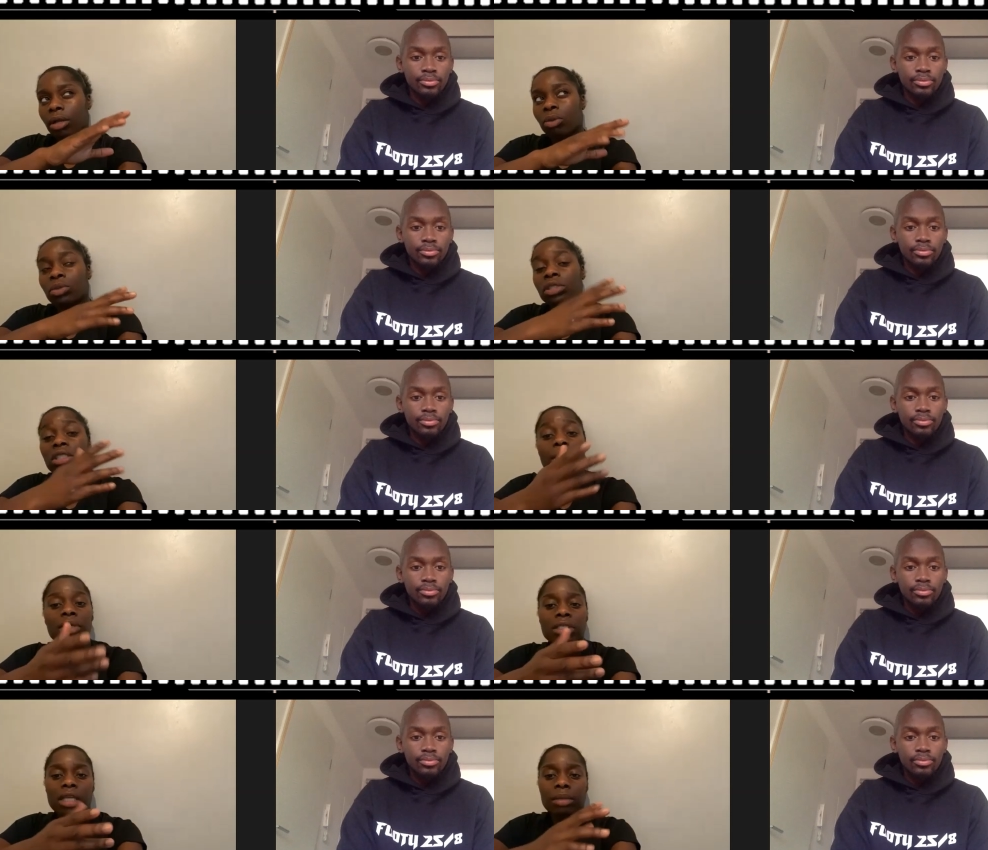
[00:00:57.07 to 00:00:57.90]
Speaker 1: it was
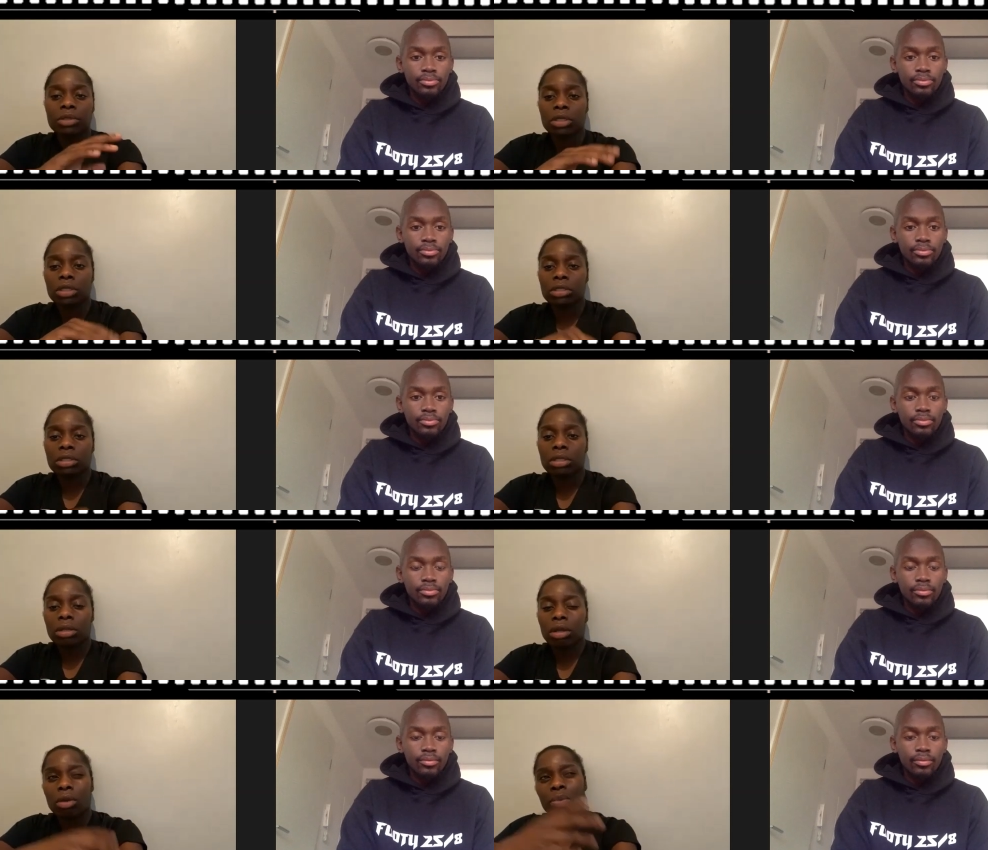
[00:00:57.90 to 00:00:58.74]
summertime. So,
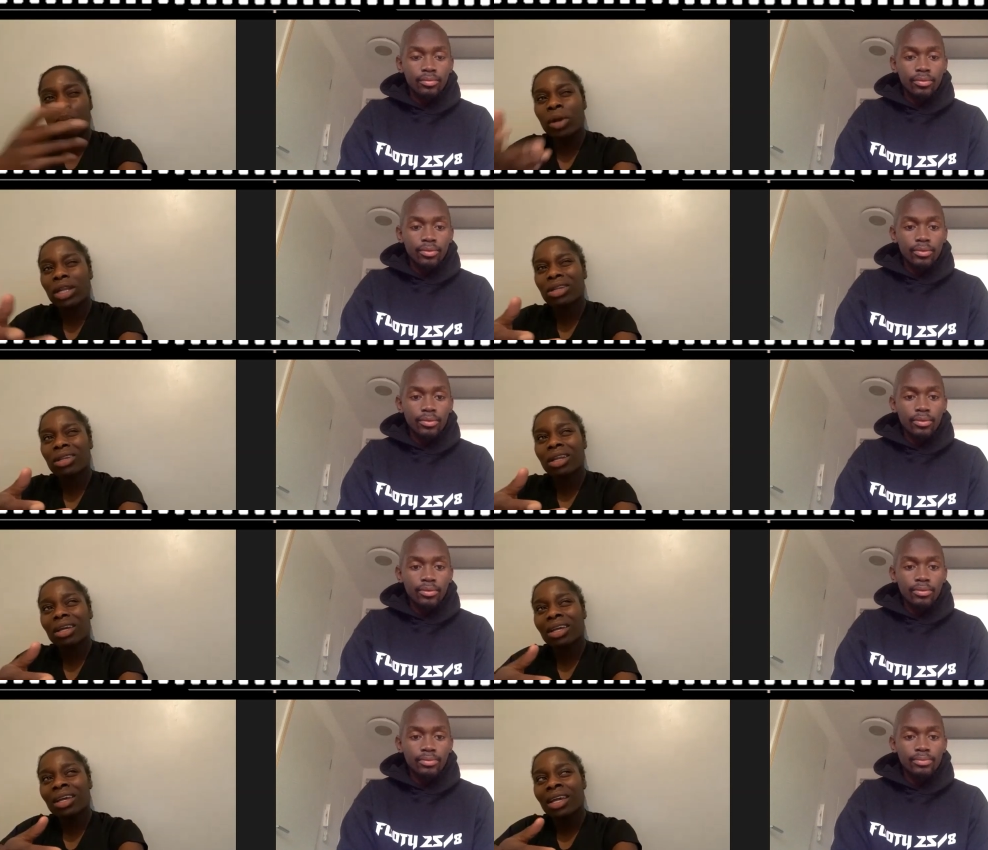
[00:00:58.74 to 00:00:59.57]
when
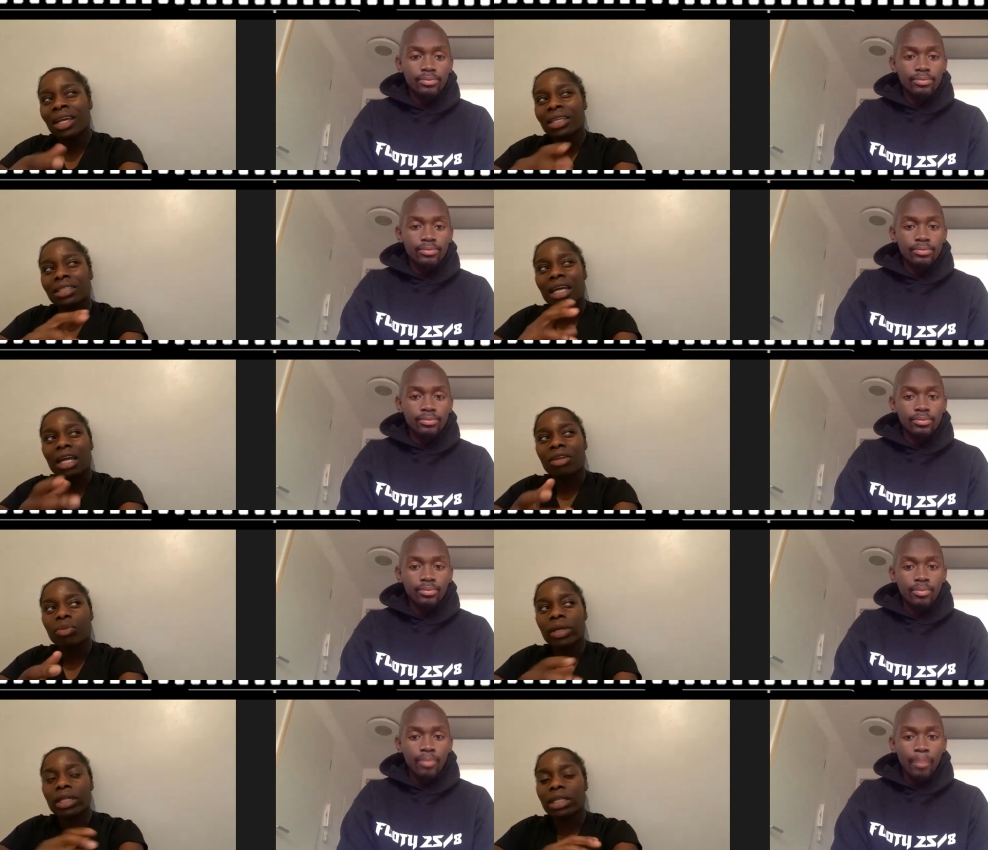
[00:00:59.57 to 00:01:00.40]
it's kind
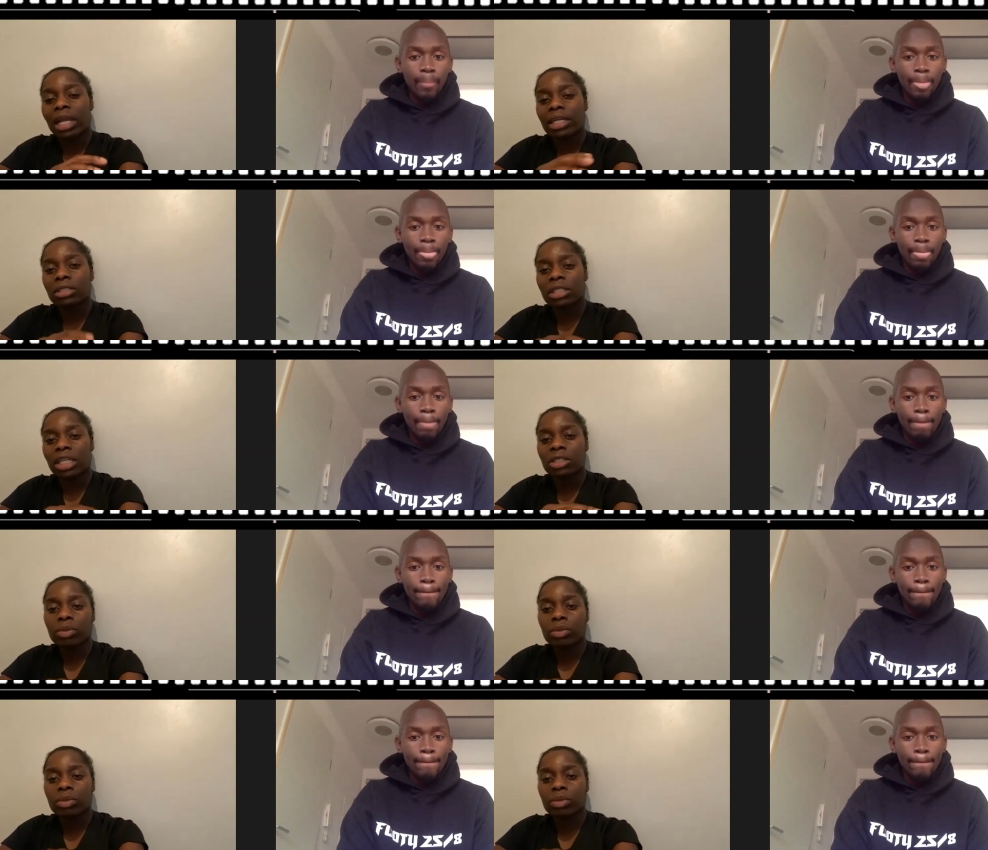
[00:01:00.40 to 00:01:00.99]
of weird, like that's